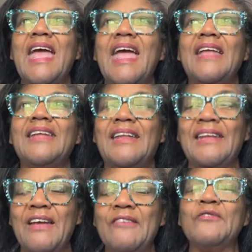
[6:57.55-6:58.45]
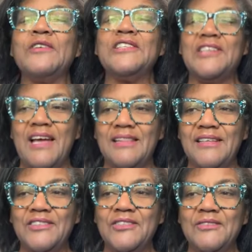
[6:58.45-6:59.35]
And at every
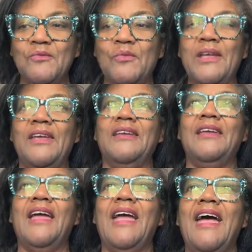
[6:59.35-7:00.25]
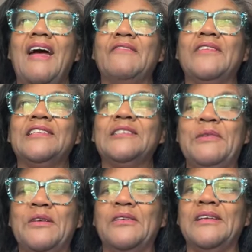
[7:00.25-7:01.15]
challenge, we have
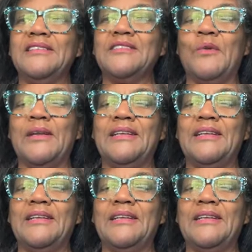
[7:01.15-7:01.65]
experienced what it